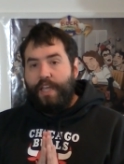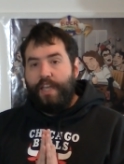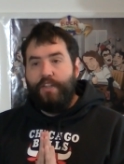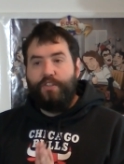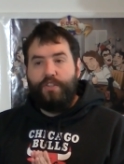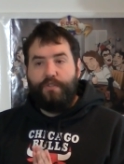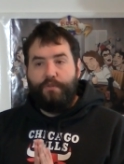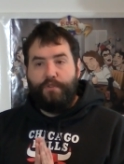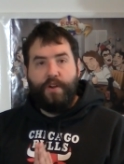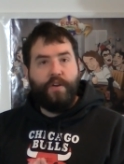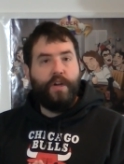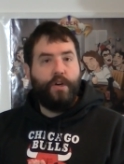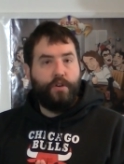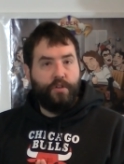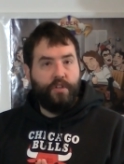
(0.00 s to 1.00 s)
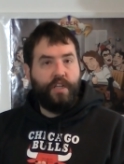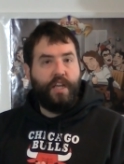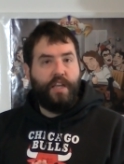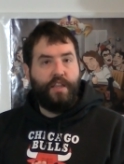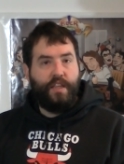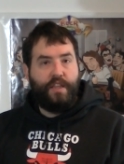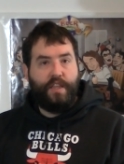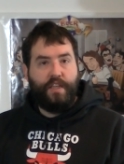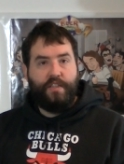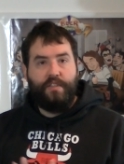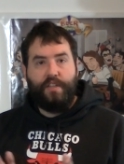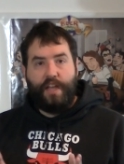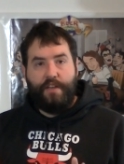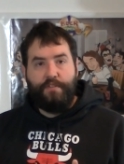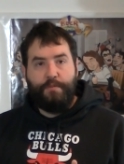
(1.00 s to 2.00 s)
it's very early in the thing's
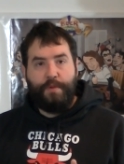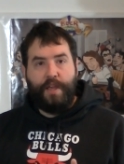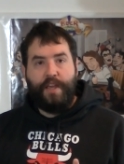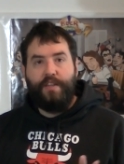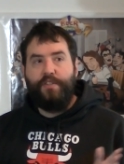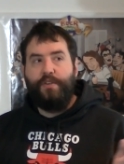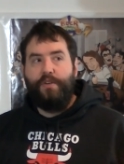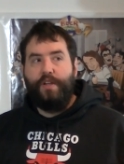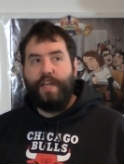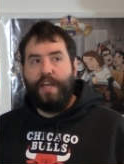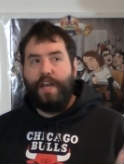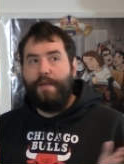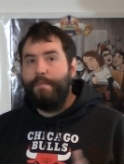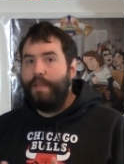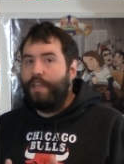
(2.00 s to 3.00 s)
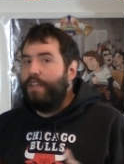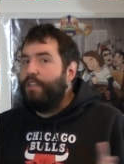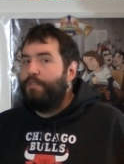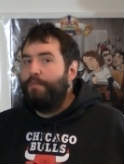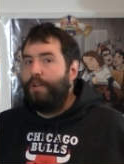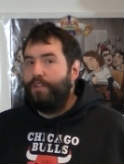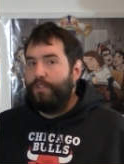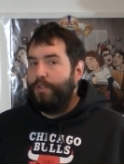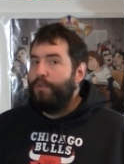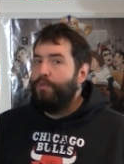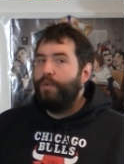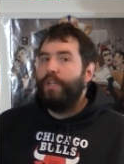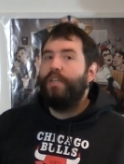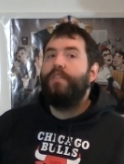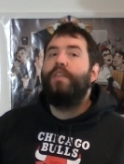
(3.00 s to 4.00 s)
lifespan, so again, I'm making this about 2
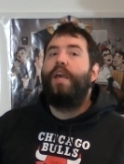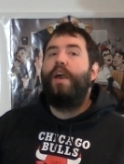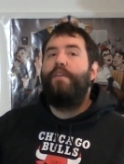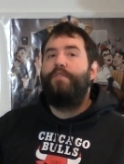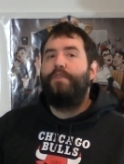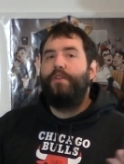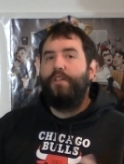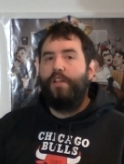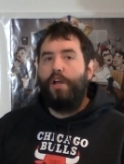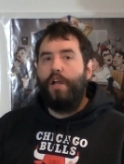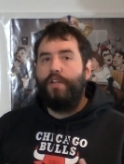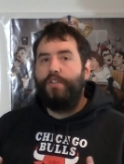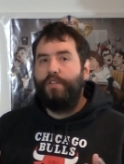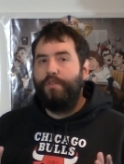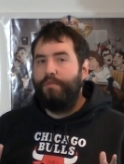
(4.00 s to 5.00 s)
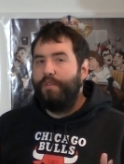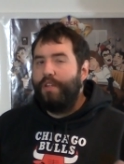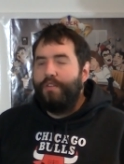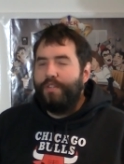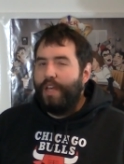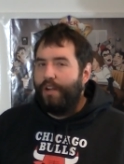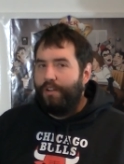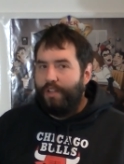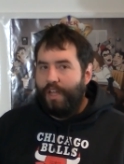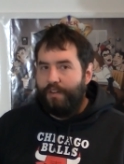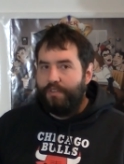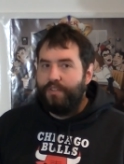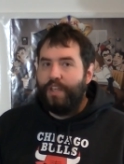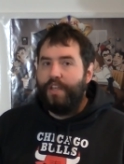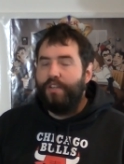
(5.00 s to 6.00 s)
weeks after it launched, so there's not a whole lot
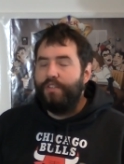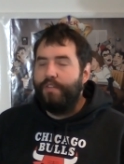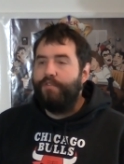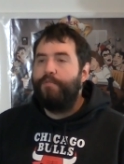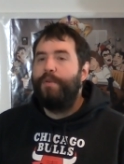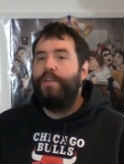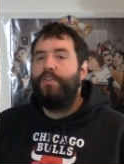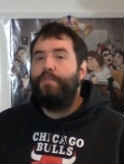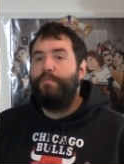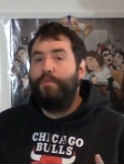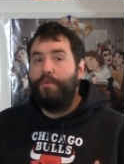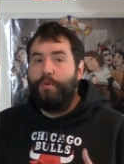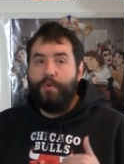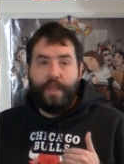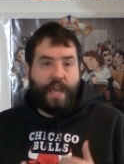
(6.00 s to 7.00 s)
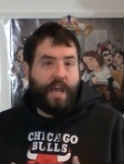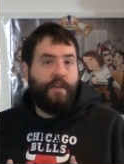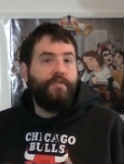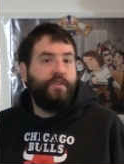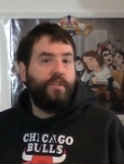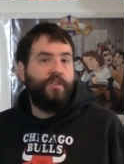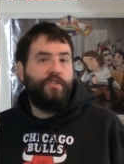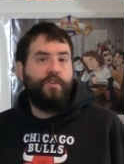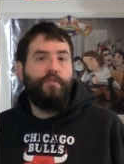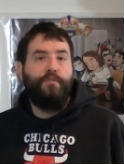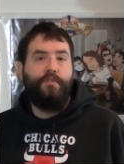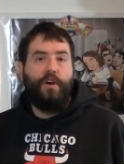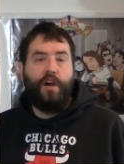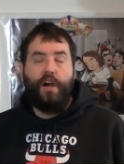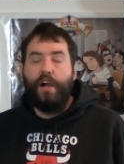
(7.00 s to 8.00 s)
of sales information, but what we have seen so
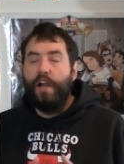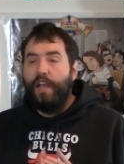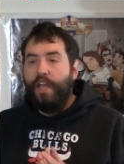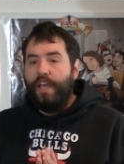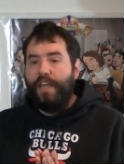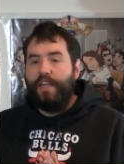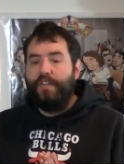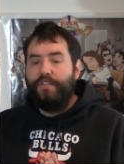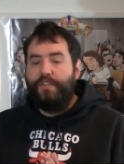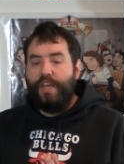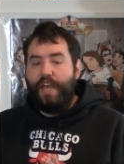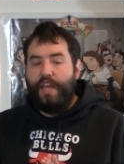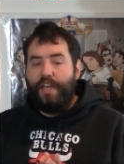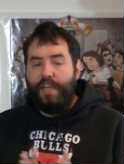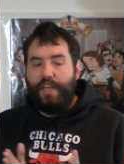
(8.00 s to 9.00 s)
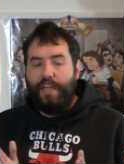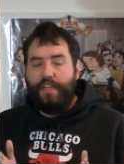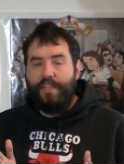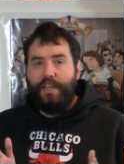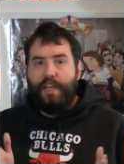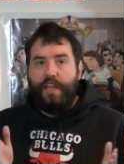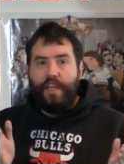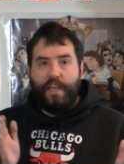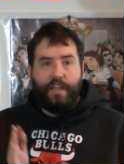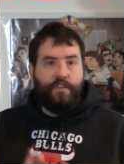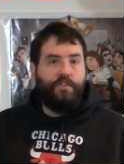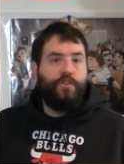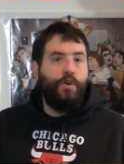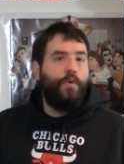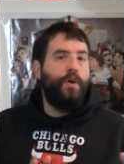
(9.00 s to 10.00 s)
far is that it
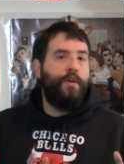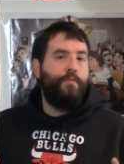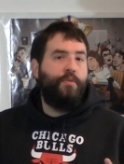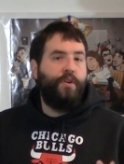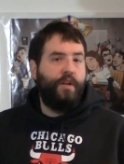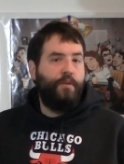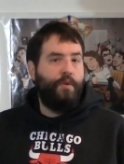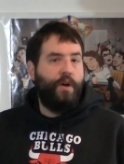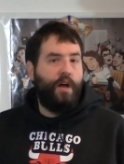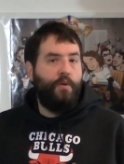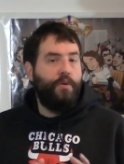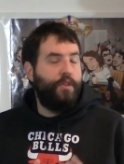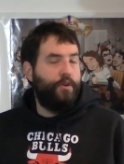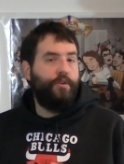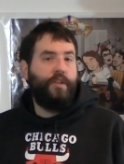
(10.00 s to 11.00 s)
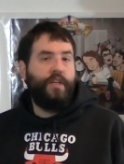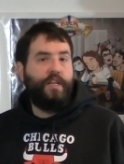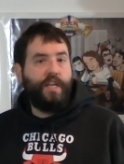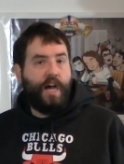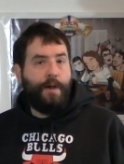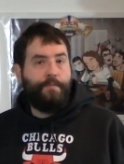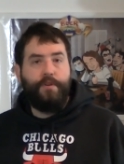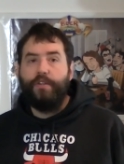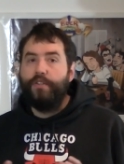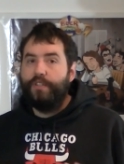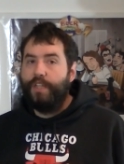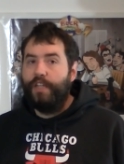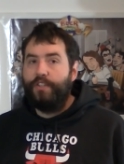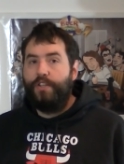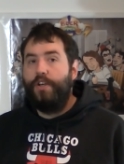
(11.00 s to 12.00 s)
is doing pretty well with early adopters, and
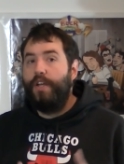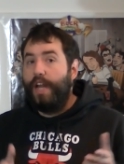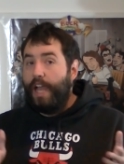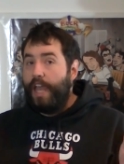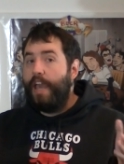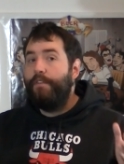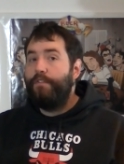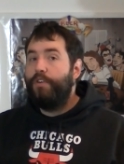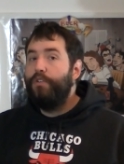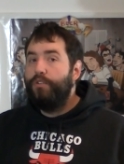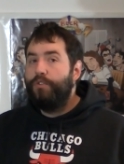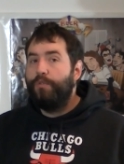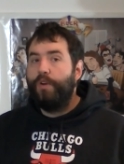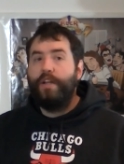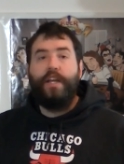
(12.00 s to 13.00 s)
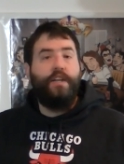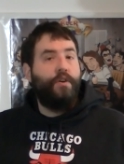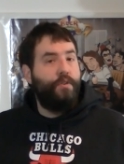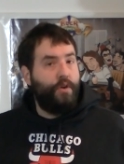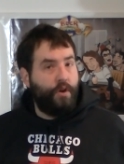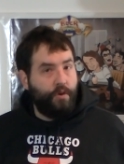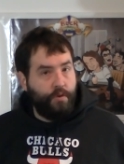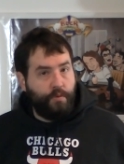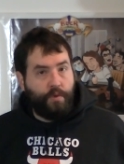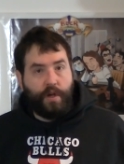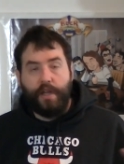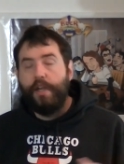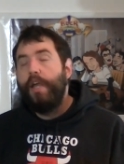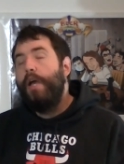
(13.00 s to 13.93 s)
that's good. I have used one, I don't own one,